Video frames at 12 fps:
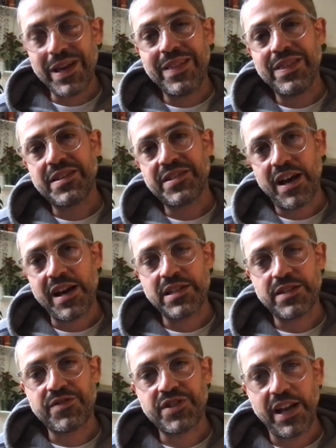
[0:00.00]
the science
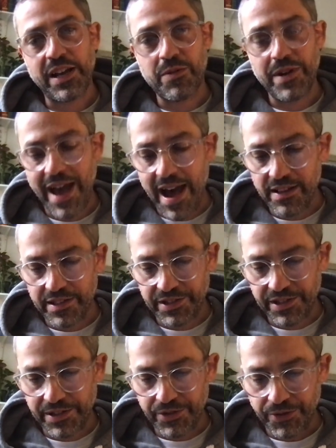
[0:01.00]
of
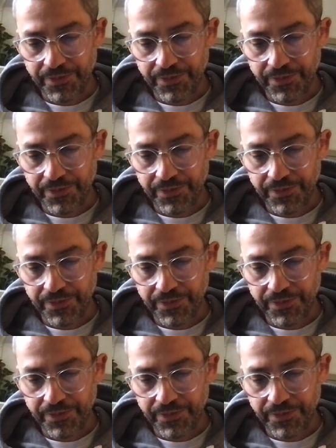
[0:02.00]
psychoanalysis.